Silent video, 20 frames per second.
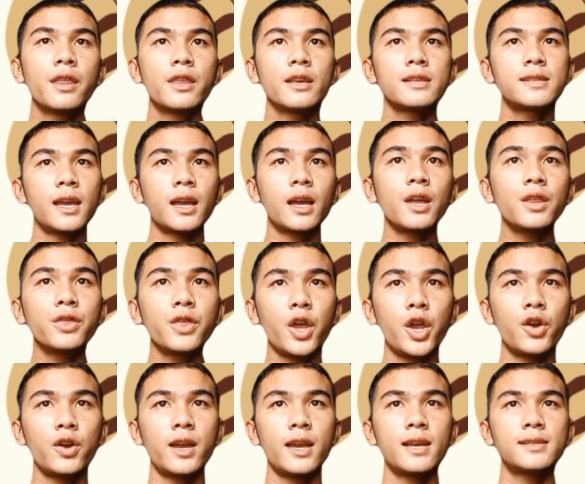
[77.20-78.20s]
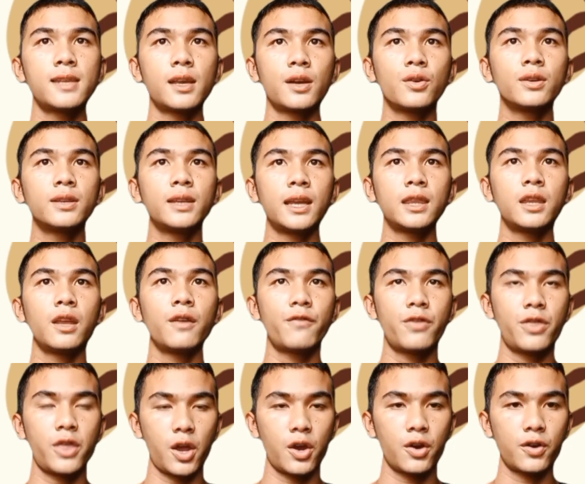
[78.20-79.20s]
The second theory is the cognitive
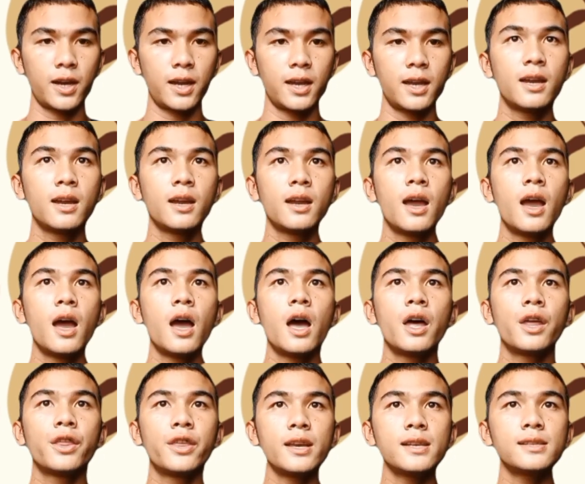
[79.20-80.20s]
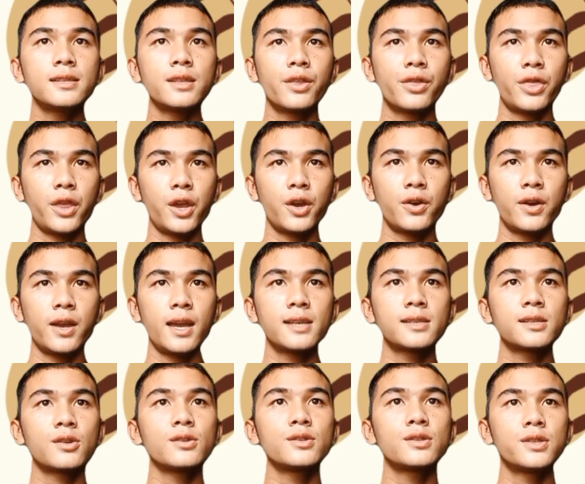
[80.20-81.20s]
theory. This theory
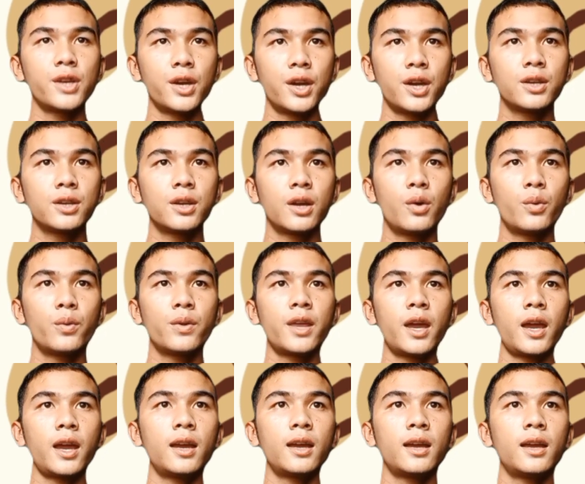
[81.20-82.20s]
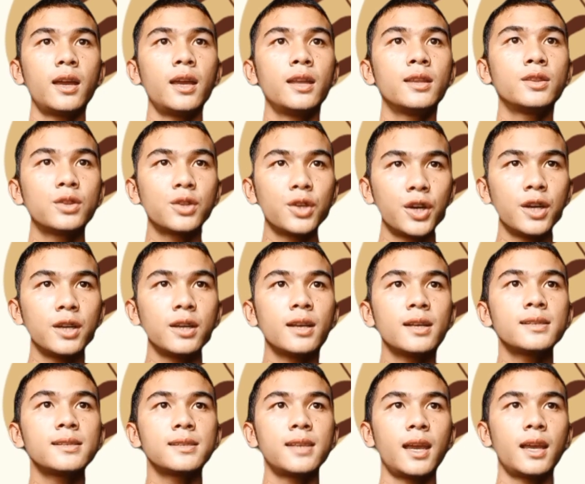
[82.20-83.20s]
is concerned with the
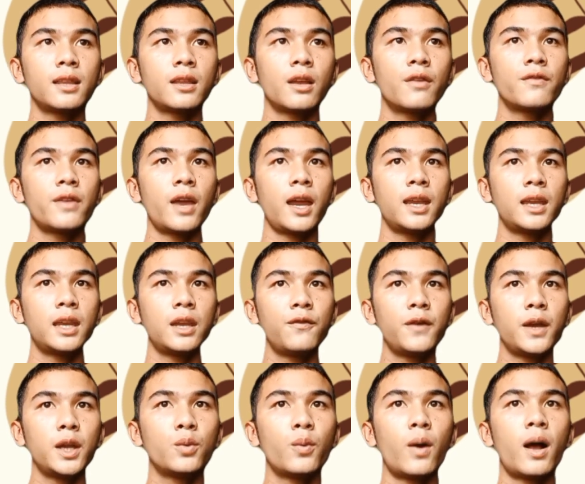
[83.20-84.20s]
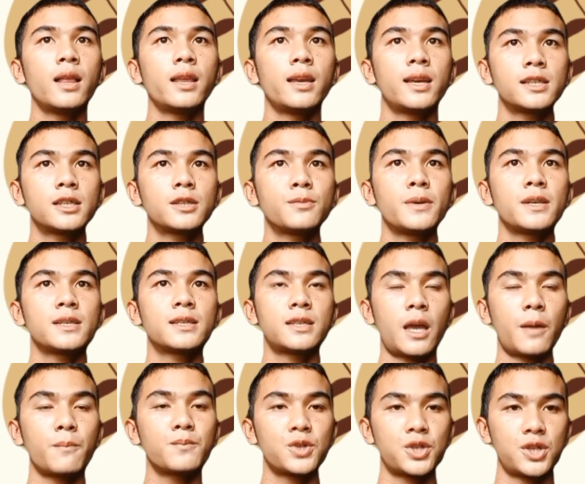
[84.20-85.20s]
internal state of the individual, his
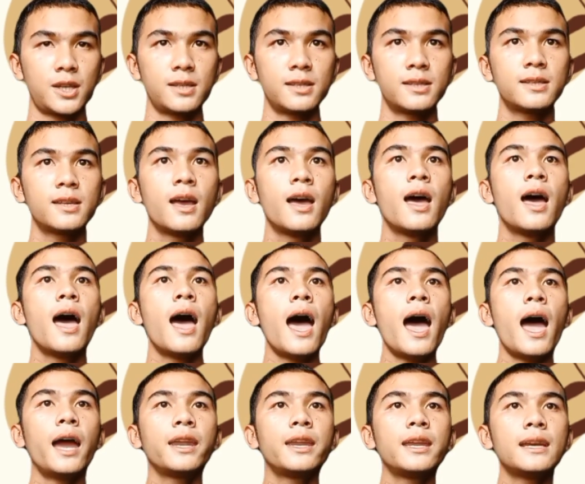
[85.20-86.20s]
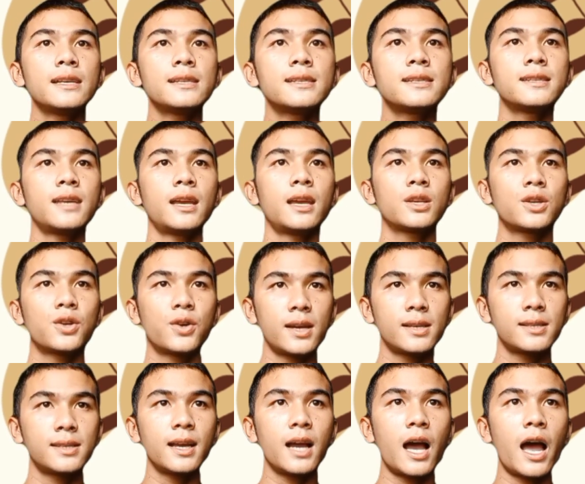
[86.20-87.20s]
perceptions, and his
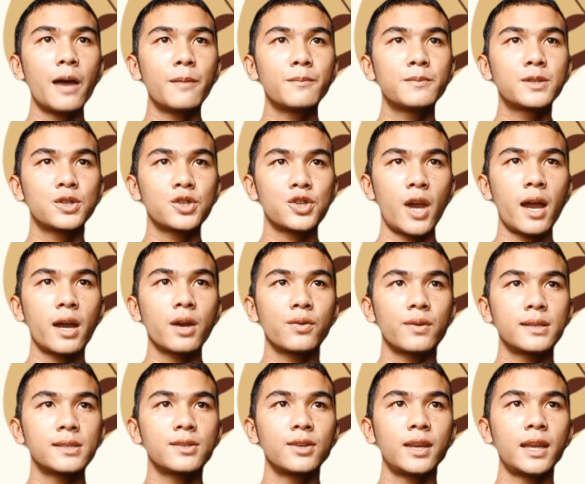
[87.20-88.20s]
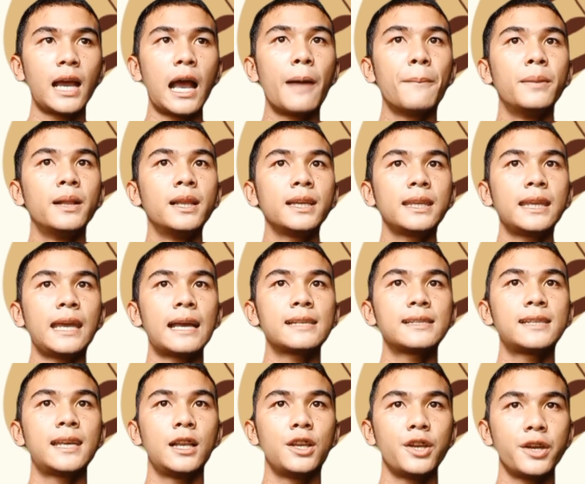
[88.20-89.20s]
increasing abstract reasoning ability
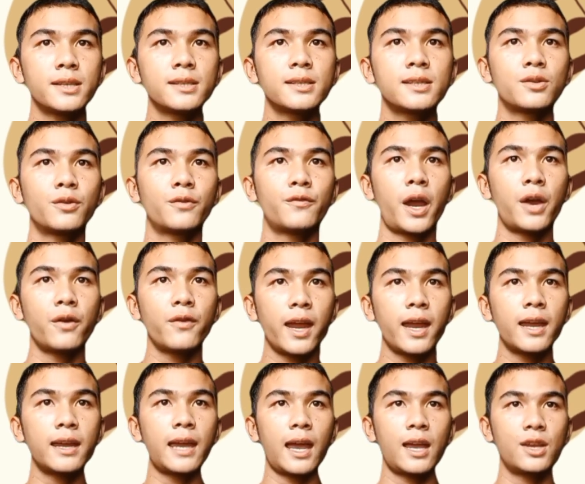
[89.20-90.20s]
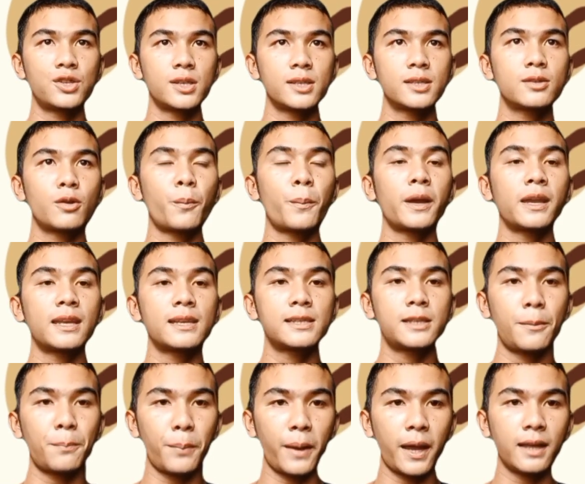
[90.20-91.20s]
as he learns to varying ages to
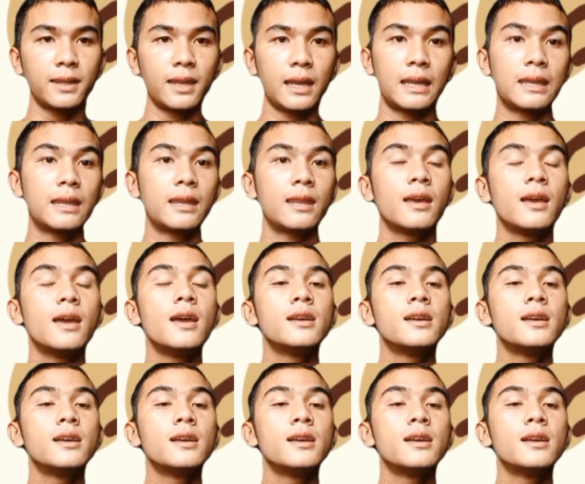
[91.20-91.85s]
participate in